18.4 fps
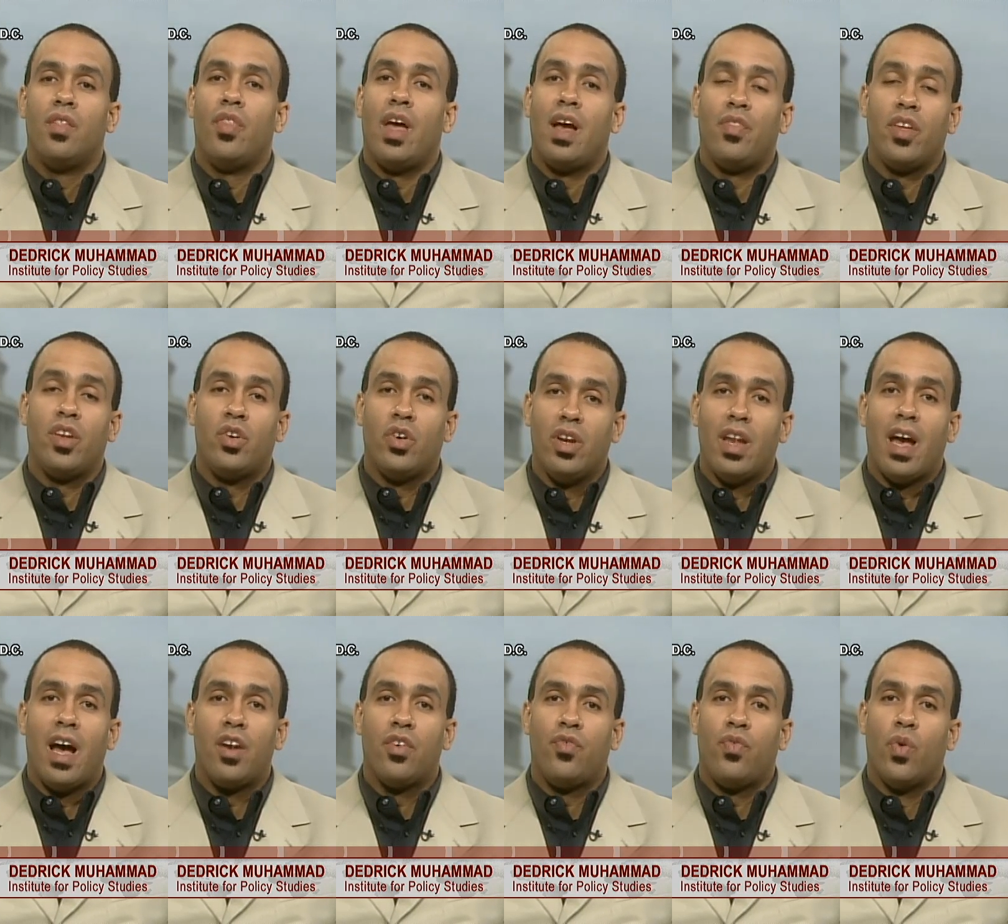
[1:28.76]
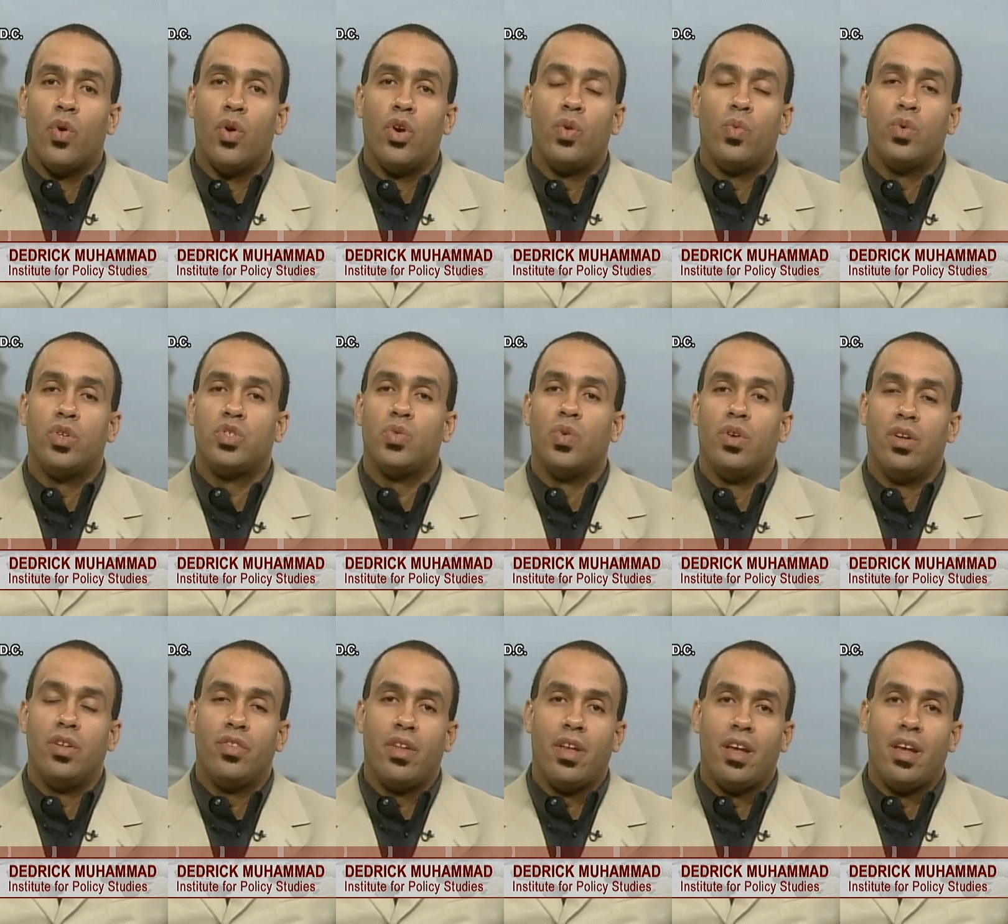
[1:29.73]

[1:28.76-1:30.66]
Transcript: that they could not afford, which will,